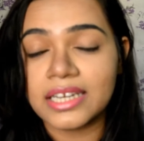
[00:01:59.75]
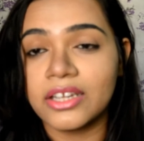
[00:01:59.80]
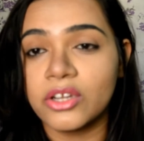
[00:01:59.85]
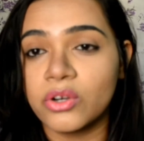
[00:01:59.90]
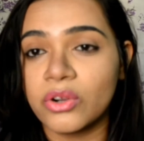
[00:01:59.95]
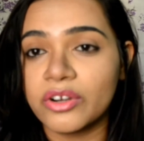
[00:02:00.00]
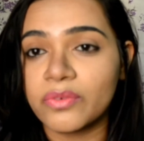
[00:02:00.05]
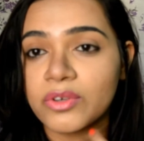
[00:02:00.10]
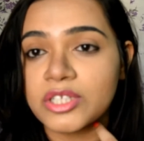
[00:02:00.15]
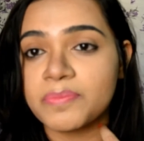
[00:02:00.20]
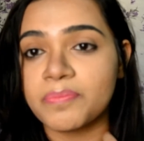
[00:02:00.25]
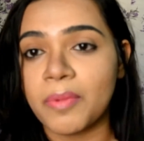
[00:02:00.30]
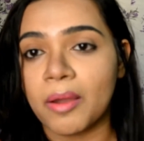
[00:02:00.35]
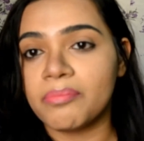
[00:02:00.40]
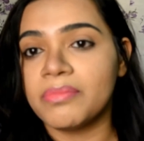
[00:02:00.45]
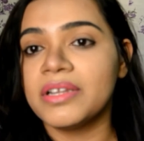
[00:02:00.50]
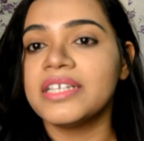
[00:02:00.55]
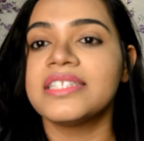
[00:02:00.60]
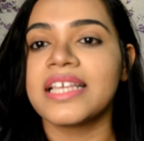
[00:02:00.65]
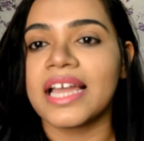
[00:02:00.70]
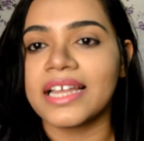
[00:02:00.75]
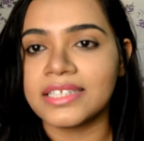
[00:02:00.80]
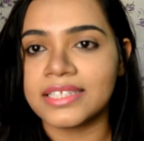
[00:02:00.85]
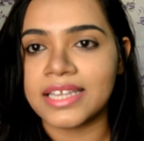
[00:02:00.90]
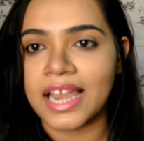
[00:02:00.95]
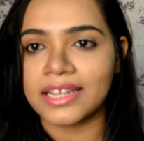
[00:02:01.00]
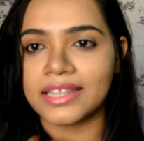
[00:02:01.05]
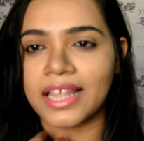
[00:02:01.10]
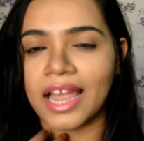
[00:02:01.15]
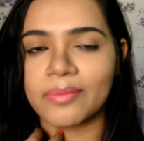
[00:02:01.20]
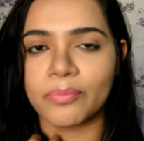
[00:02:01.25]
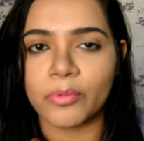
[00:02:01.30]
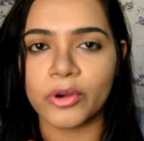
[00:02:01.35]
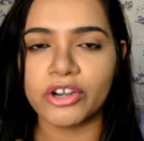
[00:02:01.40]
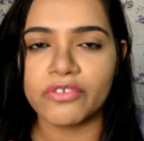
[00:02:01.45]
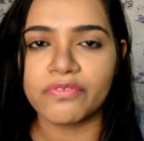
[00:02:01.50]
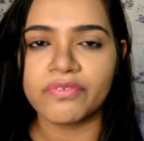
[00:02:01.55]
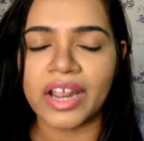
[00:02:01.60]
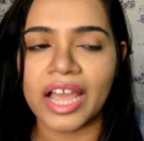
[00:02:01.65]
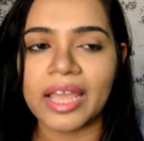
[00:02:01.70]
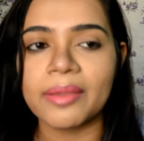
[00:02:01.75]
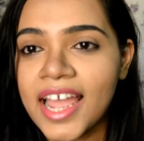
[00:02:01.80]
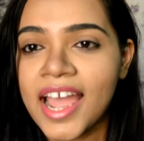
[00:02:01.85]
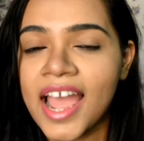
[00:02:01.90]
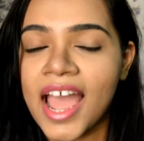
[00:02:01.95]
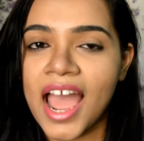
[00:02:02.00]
it was publicized at that point of time.